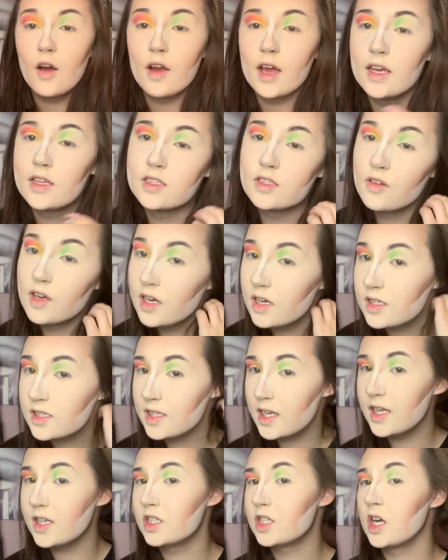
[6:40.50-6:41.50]
Okay, so here's
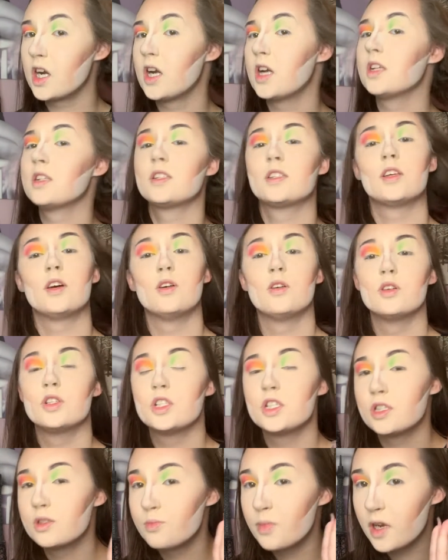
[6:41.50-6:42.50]
Nature. So
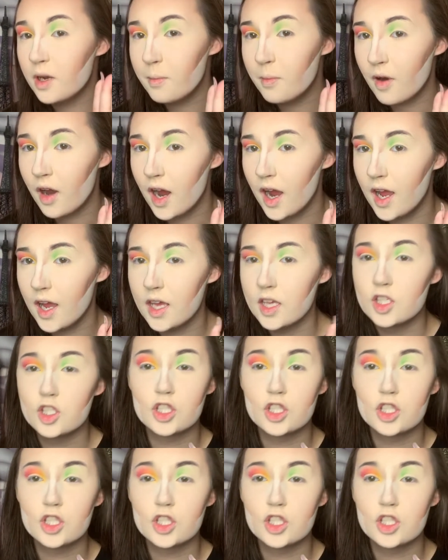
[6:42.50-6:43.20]
she's pretty bright.